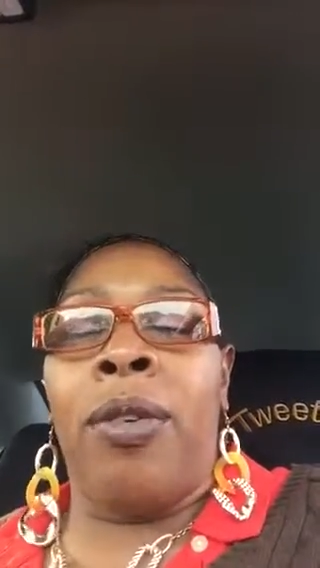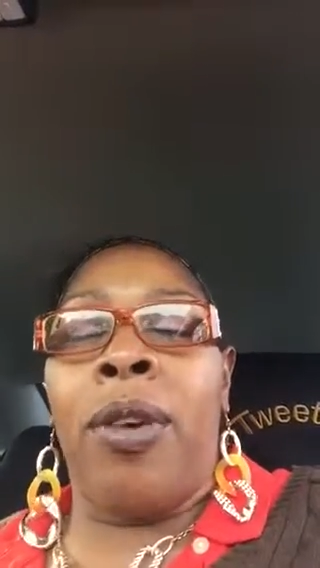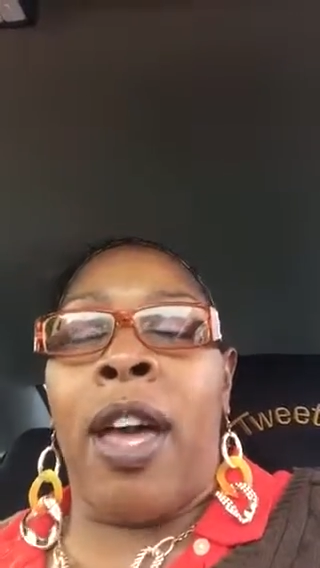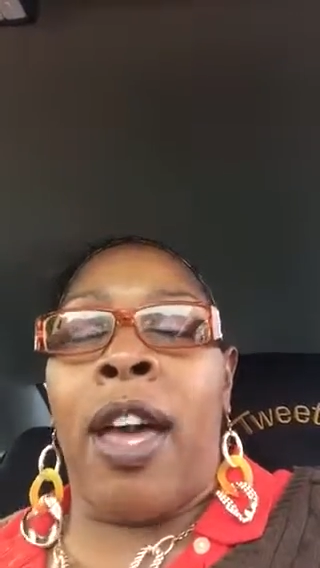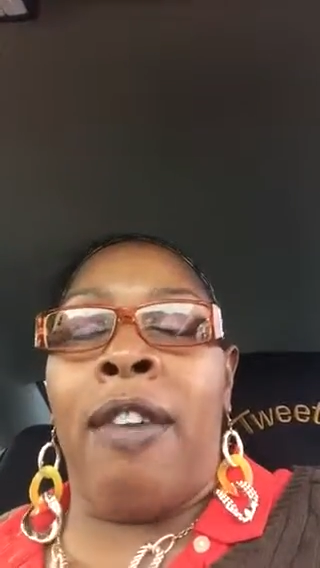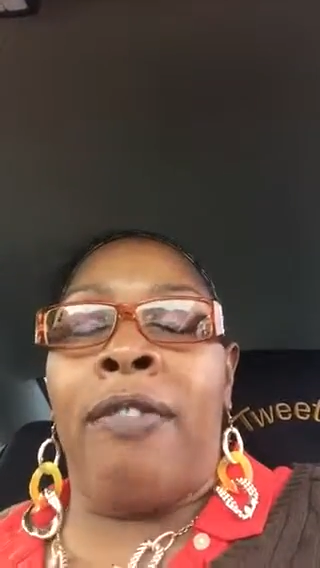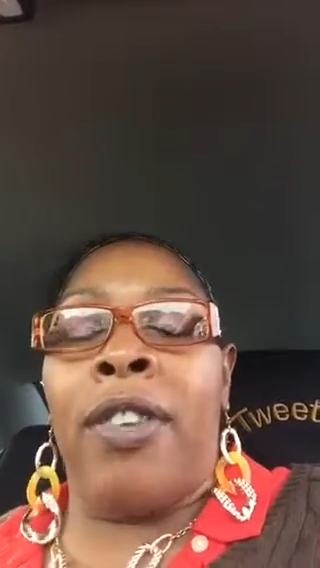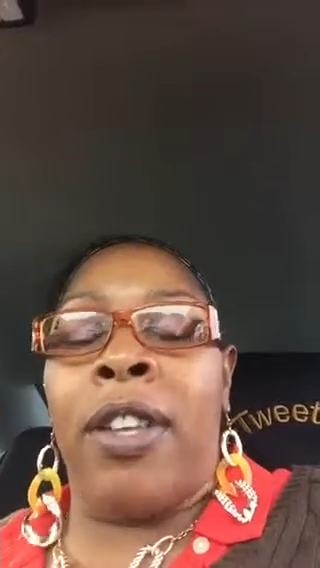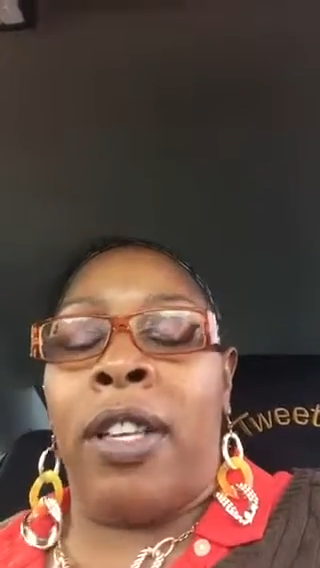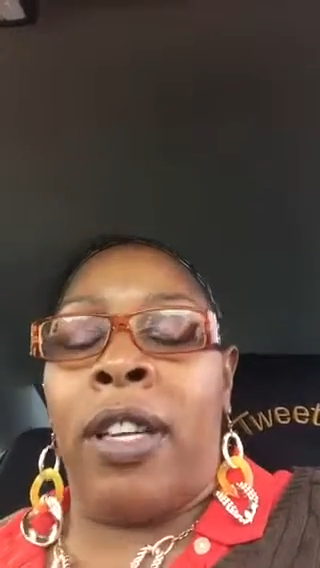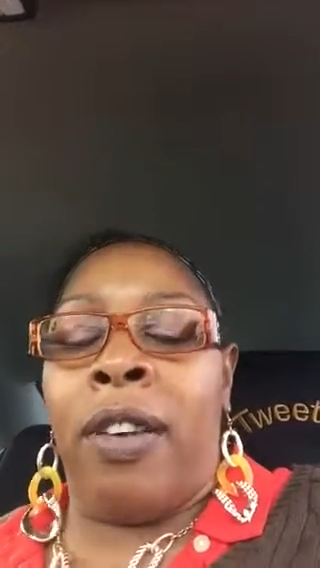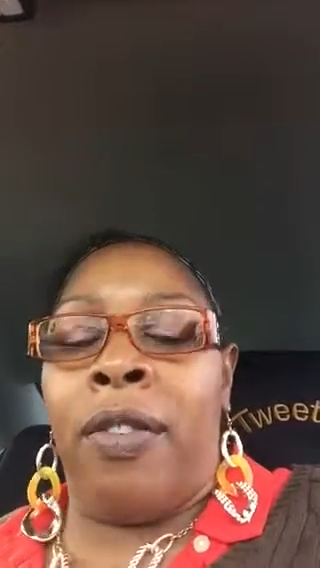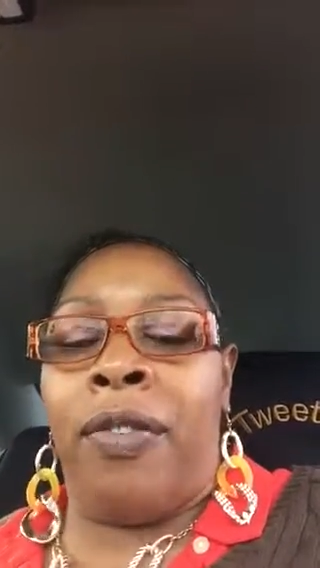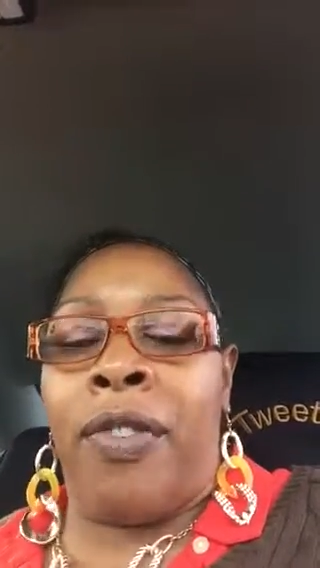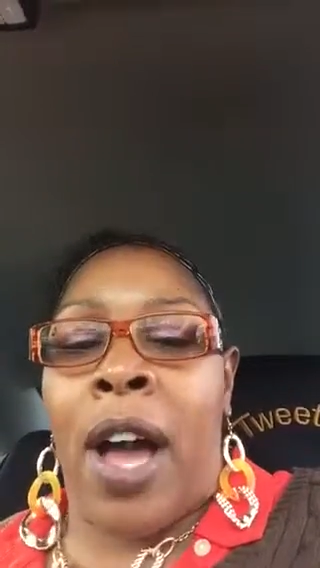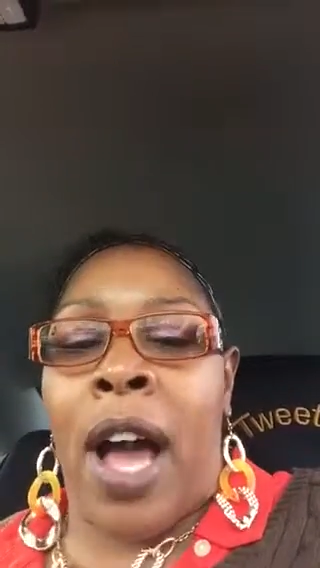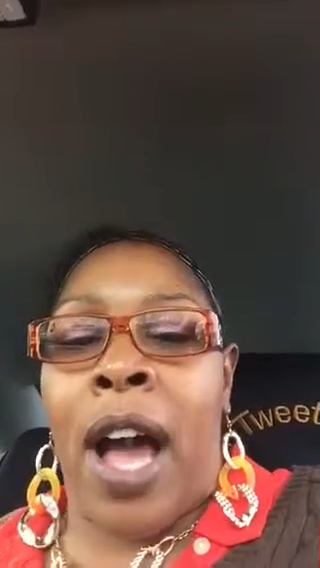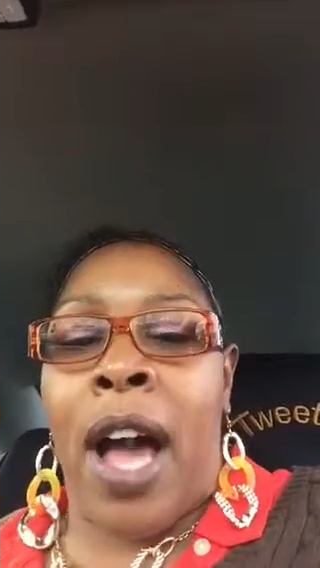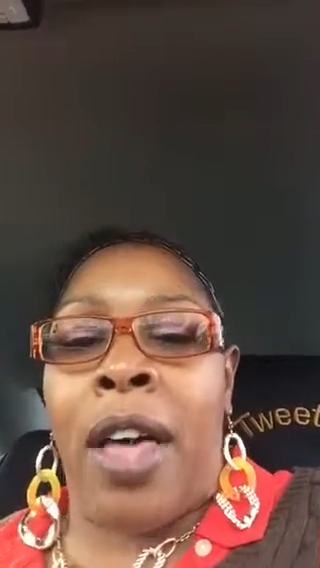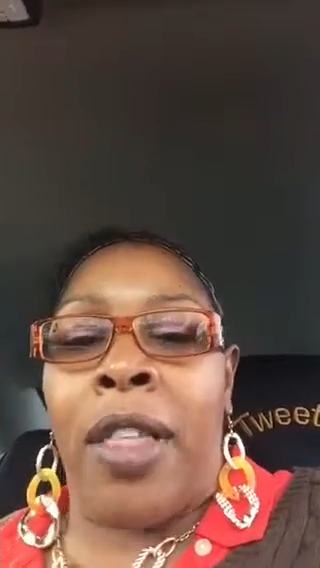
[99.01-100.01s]
Heavenly
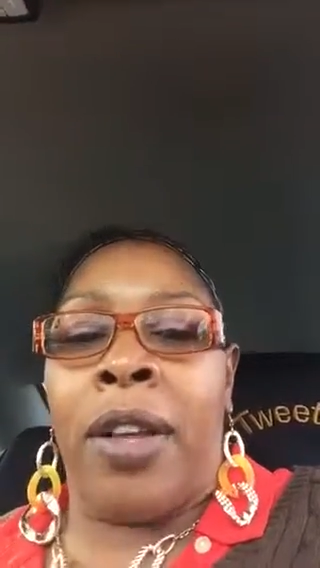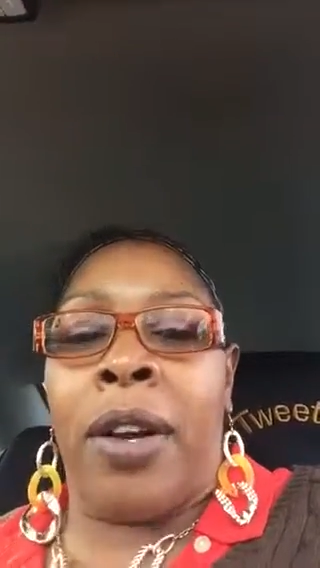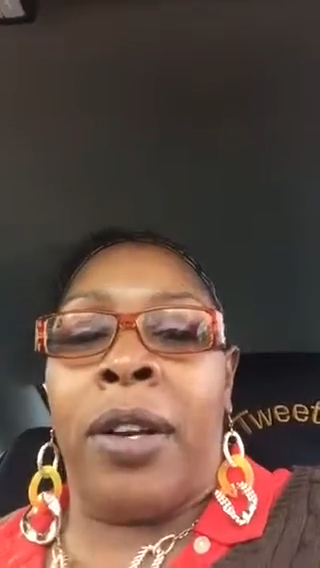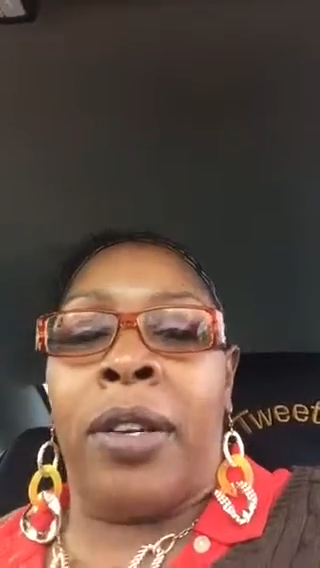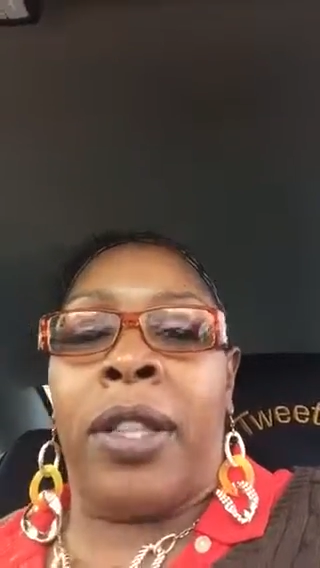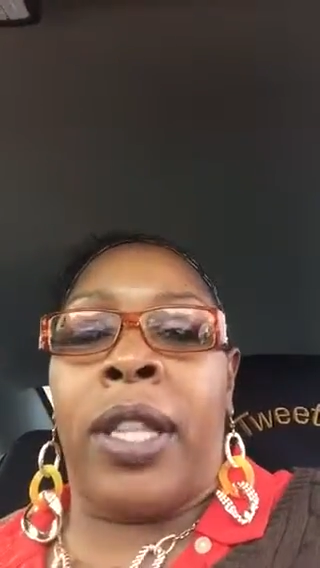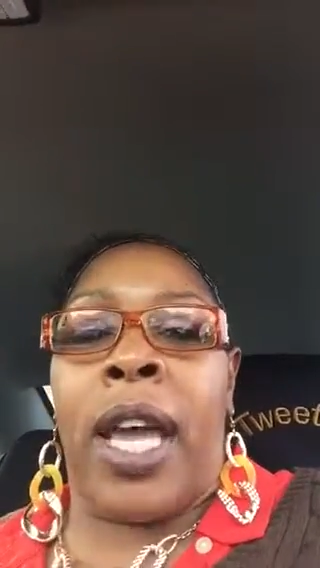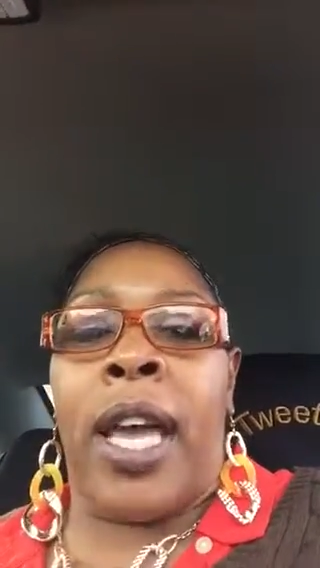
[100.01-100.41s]
Father.